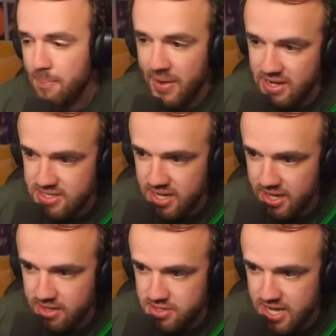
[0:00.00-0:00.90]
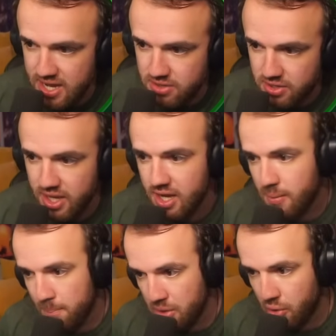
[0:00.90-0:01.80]
Panathinaikos had the lead,
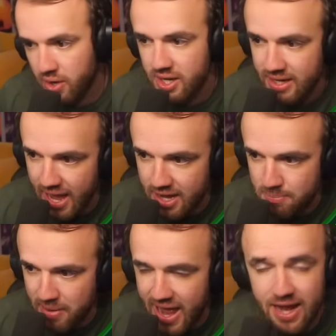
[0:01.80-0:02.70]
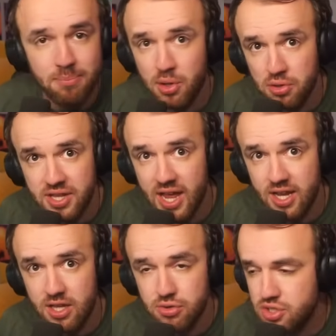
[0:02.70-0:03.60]
blew it, got it back. Molde had a
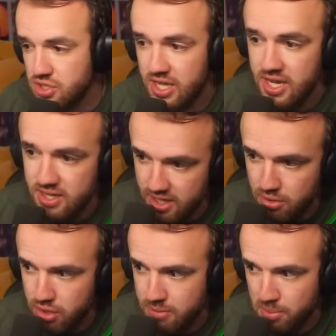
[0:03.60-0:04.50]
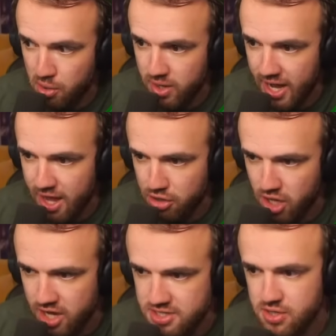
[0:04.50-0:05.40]
huge lead, nearly blew it, held
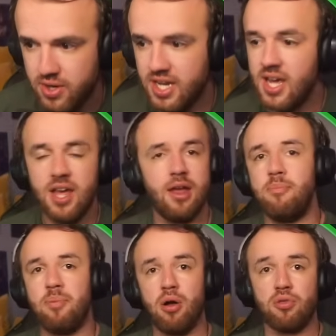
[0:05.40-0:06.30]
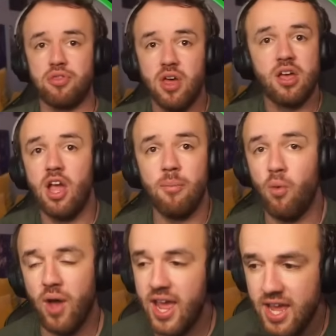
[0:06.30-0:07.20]
on to it, and both come
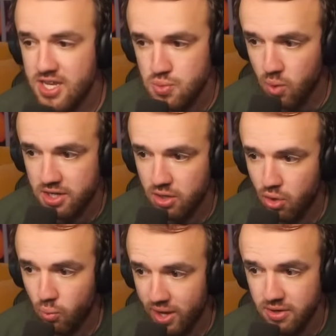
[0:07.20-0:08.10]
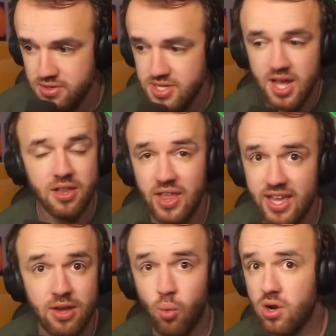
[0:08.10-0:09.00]
away as 1-goal winners.
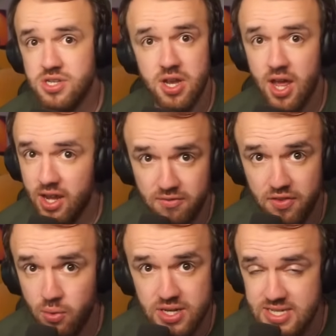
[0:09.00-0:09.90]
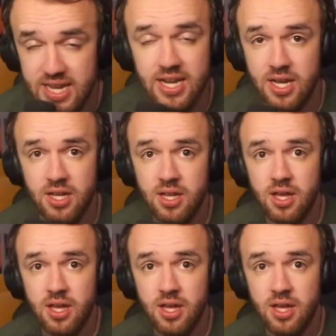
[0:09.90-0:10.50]
Legia Warsaw and Fiorentina,